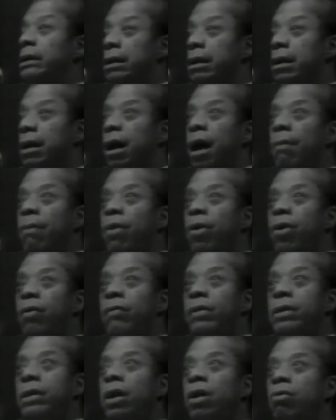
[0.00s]
in the carport
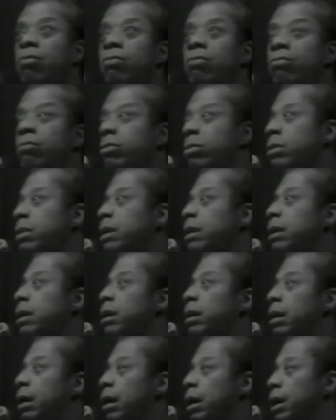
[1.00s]
of his home
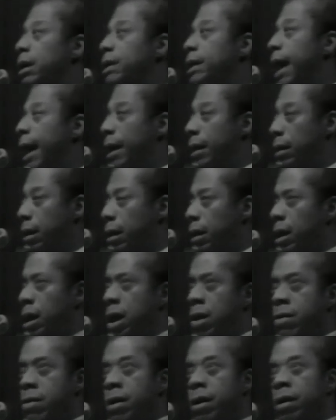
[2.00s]
in the sight and
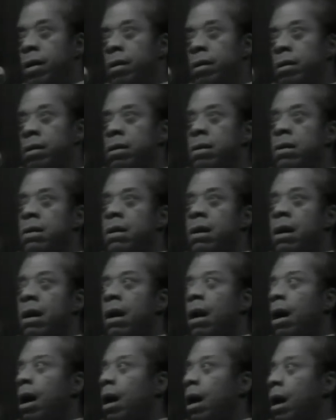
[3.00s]
hearing
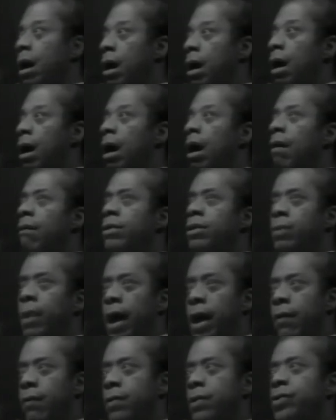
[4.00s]
of his
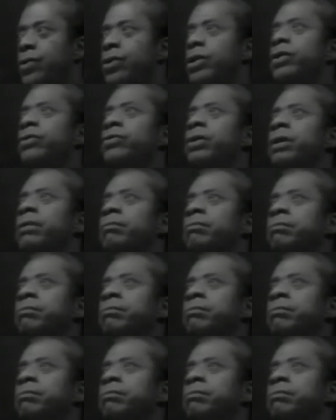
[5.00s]
wife and his children.